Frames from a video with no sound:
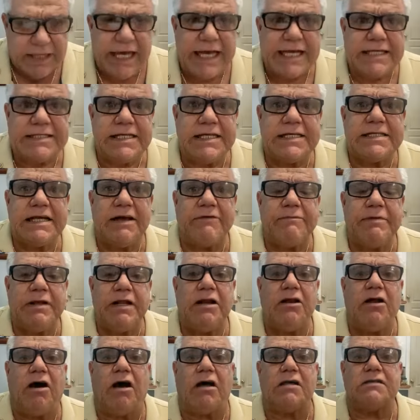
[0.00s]
cases have
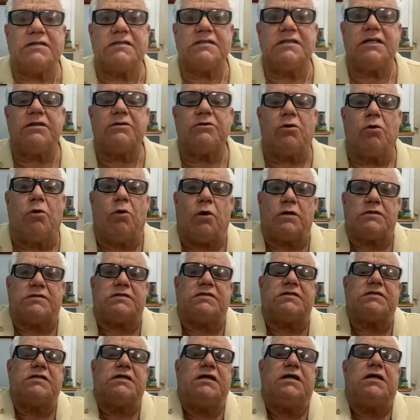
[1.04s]
been lost in
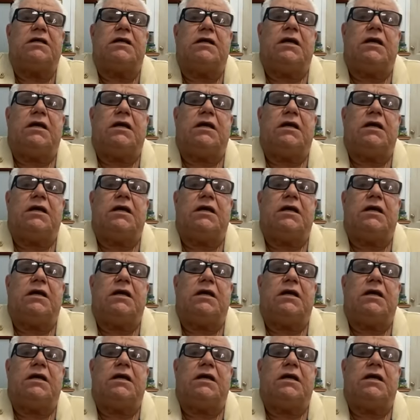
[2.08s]
courts